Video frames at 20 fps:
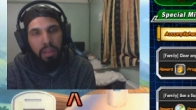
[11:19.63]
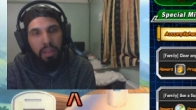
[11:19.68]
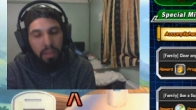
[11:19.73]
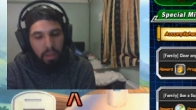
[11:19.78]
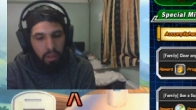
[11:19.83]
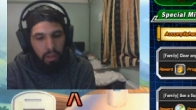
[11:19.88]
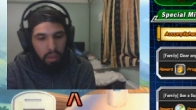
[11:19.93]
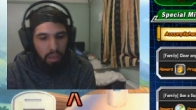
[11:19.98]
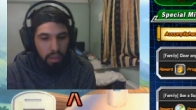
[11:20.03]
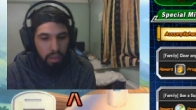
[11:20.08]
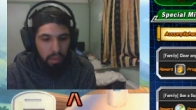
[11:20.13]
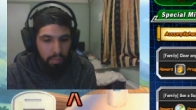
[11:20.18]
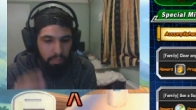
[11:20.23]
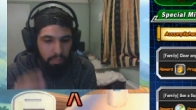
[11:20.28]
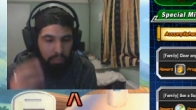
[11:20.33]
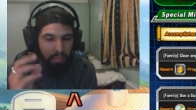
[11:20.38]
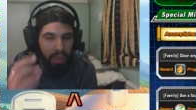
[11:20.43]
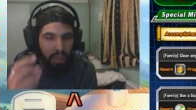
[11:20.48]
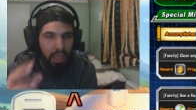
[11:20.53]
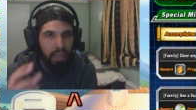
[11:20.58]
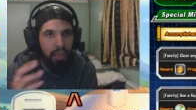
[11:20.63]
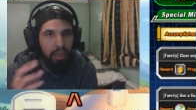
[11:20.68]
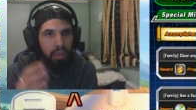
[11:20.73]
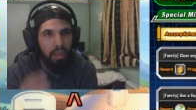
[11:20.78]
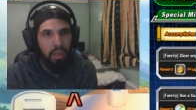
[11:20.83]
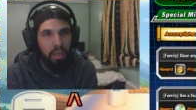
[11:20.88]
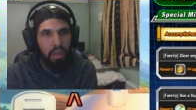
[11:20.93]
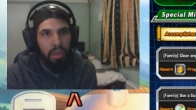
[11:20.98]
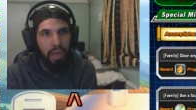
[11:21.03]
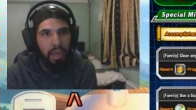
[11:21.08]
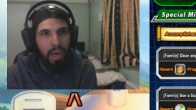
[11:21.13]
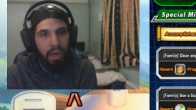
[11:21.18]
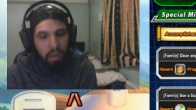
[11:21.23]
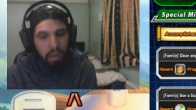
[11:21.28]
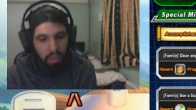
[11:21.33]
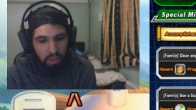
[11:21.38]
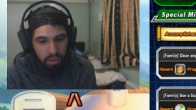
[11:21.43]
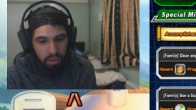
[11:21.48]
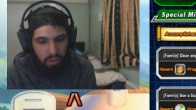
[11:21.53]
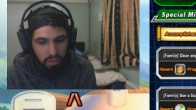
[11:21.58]
the main
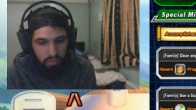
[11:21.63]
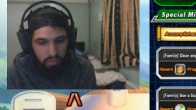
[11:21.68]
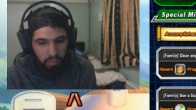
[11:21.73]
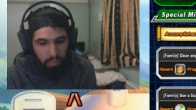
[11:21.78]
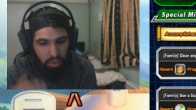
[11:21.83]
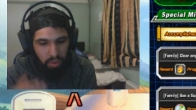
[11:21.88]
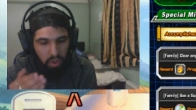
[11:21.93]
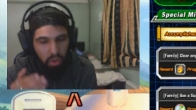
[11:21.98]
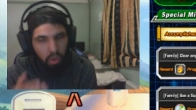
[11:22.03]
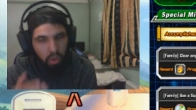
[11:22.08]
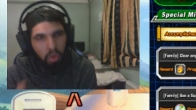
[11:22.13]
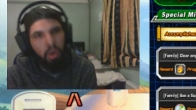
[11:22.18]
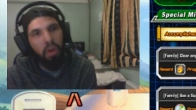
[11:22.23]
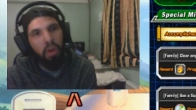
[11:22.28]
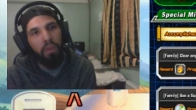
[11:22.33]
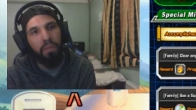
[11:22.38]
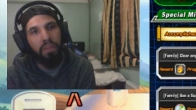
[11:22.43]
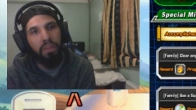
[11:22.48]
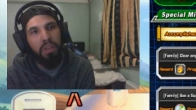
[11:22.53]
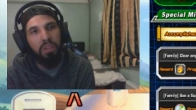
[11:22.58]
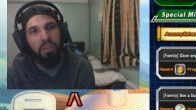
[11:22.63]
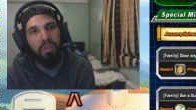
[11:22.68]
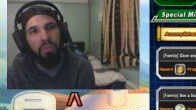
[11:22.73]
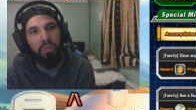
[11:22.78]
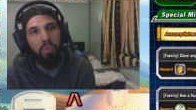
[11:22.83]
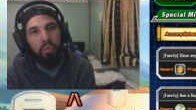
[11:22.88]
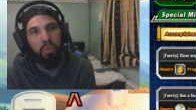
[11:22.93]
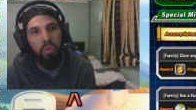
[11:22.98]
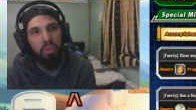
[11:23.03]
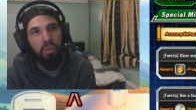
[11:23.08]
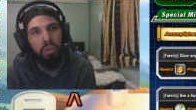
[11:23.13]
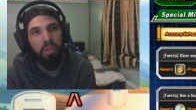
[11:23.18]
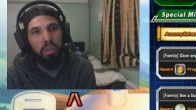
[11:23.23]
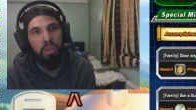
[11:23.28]
characters from the Dokkan festivals.